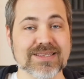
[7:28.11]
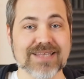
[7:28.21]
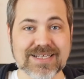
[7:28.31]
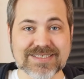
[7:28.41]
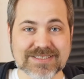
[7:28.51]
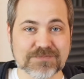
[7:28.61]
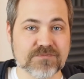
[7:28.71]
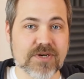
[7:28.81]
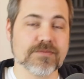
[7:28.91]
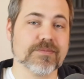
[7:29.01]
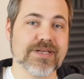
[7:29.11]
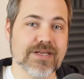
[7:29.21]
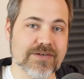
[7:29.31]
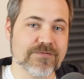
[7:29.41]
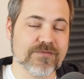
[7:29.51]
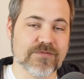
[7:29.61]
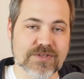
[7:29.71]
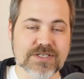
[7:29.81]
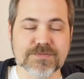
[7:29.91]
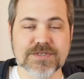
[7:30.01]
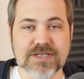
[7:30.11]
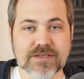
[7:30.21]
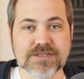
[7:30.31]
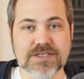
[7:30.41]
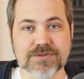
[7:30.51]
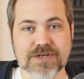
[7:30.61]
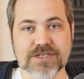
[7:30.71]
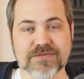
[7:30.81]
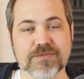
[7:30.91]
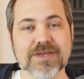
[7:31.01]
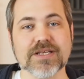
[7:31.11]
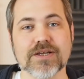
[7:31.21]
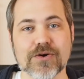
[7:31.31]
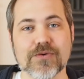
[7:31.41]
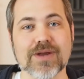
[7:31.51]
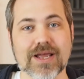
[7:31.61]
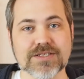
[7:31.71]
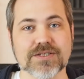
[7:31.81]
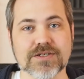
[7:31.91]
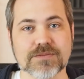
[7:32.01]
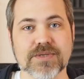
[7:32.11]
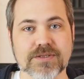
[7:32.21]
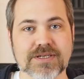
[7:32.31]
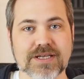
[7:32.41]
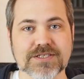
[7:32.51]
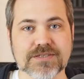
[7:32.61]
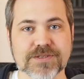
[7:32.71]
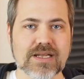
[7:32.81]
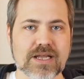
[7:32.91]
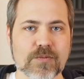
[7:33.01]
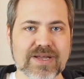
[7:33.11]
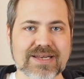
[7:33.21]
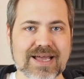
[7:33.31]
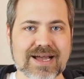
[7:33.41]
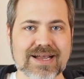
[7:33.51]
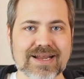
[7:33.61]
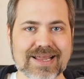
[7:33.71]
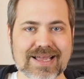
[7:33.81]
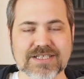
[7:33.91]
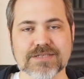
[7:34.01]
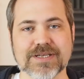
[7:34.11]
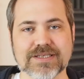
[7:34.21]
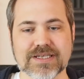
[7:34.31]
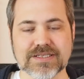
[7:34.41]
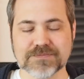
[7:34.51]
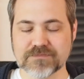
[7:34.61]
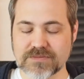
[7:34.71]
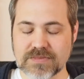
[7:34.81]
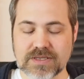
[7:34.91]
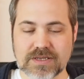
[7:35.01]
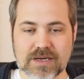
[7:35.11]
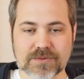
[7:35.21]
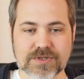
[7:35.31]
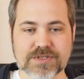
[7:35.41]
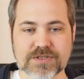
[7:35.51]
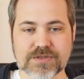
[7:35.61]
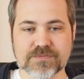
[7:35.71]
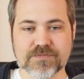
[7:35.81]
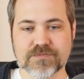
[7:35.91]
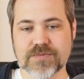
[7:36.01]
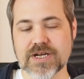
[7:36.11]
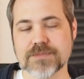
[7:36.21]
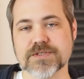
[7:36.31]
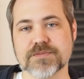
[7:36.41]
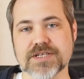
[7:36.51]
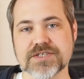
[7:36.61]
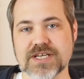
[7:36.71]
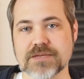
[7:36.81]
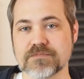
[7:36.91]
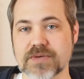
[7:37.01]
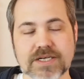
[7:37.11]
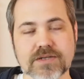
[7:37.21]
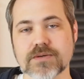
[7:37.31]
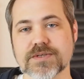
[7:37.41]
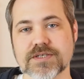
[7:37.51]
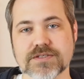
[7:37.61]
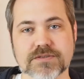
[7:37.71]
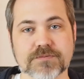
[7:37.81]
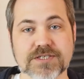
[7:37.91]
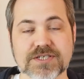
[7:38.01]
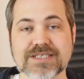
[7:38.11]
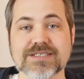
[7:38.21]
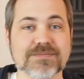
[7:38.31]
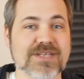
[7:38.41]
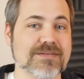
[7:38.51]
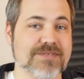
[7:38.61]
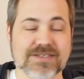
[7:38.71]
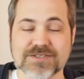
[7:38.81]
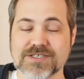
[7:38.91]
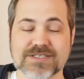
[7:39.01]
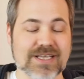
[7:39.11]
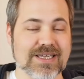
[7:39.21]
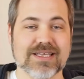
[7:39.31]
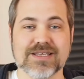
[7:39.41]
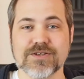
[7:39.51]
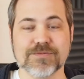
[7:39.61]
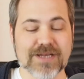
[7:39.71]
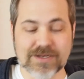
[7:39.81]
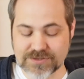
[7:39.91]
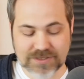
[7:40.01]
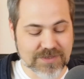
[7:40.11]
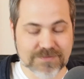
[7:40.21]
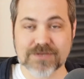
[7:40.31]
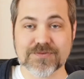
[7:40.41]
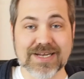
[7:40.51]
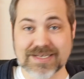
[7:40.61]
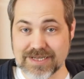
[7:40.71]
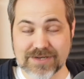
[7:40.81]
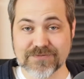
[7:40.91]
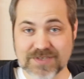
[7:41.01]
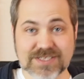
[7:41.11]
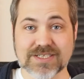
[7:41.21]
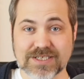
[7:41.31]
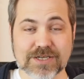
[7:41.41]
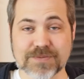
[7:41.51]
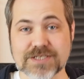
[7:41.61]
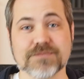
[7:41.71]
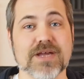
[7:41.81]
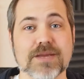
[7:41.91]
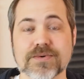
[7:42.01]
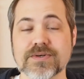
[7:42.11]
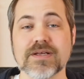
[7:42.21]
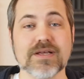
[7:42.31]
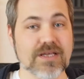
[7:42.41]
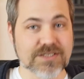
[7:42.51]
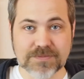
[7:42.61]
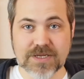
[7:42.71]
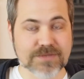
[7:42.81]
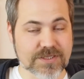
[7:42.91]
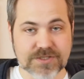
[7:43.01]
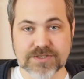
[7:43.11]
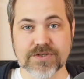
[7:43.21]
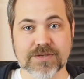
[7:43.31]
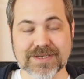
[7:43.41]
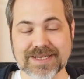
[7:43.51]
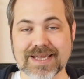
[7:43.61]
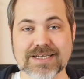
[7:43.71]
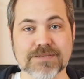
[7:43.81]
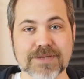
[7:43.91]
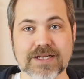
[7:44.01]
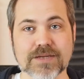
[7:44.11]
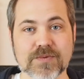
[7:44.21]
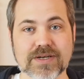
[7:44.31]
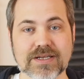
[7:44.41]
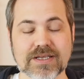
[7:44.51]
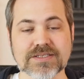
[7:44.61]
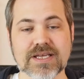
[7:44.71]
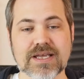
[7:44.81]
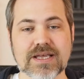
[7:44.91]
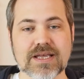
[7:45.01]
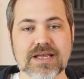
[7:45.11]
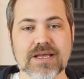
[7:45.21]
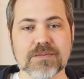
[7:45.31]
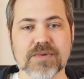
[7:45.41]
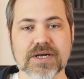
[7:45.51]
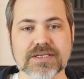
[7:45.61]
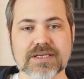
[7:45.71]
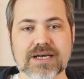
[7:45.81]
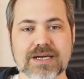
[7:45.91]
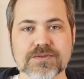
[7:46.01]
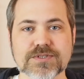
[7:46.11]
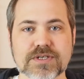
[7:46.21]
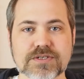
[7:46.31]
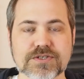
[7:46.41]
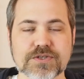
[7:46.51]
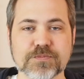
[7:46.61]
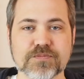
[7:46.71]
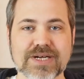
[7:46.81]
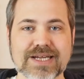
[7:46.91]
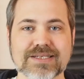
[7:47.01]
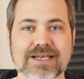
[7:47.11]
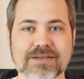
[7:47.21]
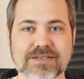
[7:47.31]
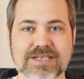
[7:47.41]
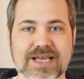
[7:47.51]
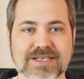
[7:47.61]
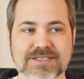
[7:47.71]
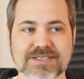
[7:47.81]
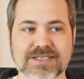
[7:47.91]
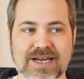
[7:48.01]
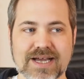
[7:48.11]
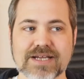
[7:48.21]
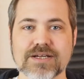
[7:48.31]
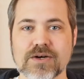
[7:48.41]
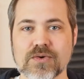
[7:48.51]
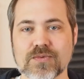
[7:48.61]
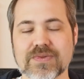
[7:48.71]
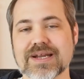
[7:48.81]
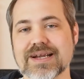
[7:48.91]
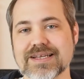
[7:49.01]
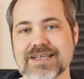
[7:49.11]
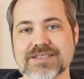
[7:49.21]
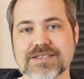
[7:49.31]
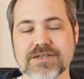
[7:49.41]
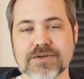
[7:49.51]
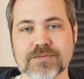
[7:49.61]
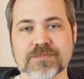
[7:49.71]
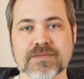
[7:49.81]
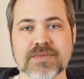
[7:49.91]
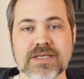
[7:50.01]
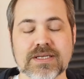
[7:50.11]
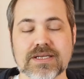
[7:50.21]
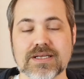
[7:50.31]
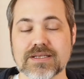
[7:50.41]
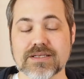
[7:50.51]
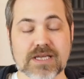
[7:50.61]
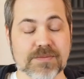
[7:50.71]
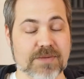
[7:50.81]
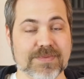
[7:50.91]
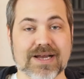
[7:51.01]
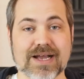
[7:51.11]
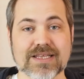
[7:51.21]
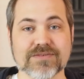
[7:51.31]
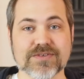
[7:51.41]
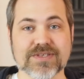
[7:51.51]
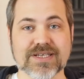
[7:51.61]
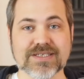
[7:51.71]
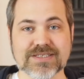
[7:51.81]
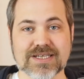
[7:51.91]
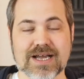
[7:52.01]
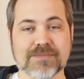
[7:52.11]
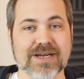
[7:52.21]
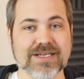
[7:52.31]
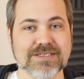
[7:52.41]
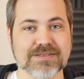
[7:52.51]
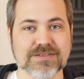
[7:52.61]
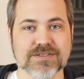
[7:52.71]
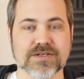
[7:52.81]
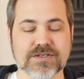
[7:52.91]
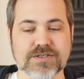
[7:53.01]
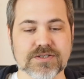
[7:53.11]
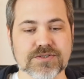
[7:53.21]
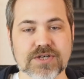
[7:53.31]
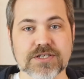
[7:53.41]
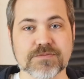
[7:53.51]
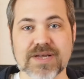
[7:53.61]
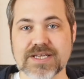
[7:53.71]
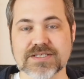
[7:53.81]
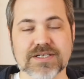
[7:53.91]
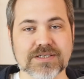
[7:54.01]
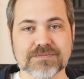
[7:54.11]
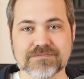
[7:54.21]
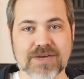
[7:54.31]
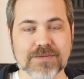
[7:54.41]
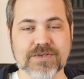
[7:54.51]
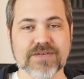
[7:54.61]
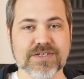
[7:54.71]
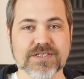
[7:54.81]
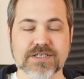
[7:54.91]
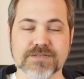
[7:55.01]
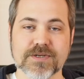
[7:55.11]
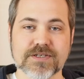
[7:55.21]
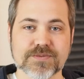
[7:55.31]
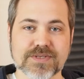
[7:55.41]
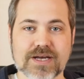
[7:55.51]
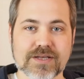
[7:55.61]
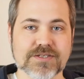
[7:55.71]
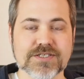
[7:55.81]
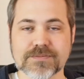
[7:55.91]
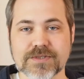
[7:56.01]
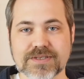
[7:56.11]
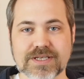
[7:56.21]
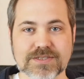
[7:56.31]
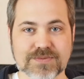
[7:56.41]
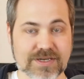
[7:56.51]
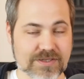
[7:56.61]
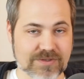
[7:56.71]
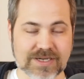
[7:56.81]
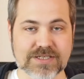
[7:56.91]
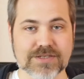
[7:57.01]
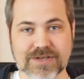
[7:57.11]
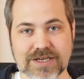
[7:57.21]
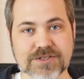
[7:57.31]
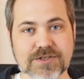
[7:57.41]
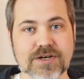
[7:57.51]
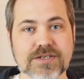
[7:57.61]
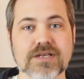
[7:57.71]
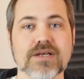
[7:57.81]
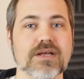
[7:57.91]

That's probably enough for this particular situation for me to go and start to build an estimate. Now, when I estimate things, I'm going to bring up a spreadsheet, but I don't always use a spreadsheet. Sometimes I'll just stick it in Notepad, or sometimes I'll write it down physically on a piece of paper. Sometimes I just do it in my head, depending on what it is. But I will start to break down the tasks that I know that I need to do. It might be high-level things. I might start to judge based on my previous experience with other similar things where I knew I had to create a chart.